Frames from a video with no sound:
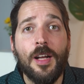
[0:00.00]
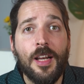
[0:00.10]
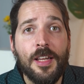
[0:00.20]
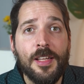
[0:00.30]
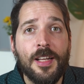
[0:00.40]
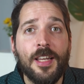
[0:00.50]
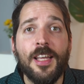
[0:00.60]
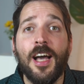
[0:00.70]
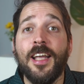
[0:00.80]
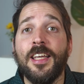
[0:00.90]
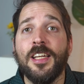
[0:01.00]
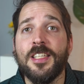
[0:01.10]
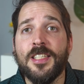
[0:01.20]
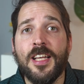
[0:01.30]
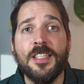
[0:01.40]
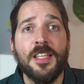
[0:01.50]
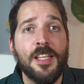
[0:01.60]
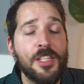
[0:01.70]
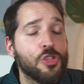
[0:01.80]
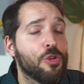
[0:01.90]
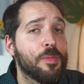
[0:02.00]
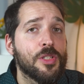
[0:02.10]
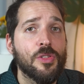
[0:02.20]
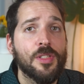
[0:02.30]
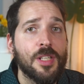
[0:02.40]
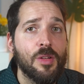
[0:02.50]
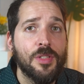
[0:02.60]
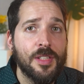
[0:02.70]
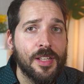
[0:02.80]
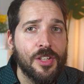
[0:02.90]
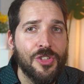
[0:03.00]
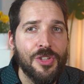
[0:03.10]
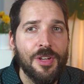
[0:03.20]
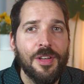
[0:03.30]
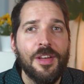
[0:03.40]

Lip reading: clinically I can assess instruments on soundstage,